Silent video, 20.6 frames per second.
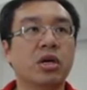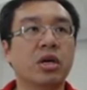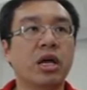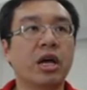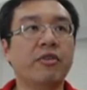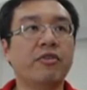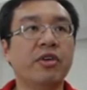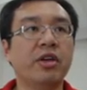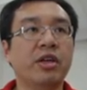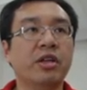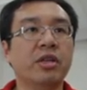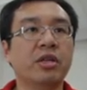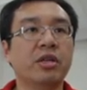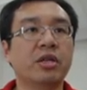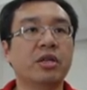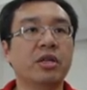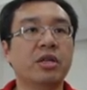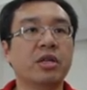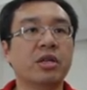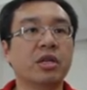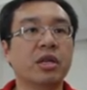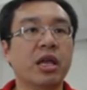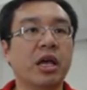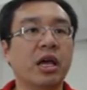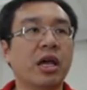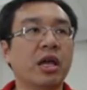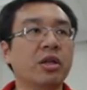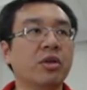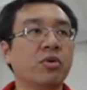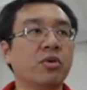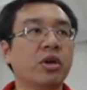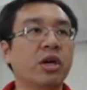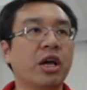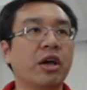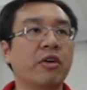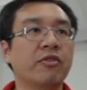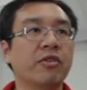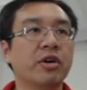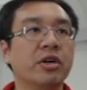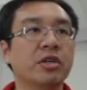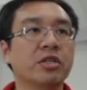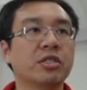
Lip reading: f8, then you have a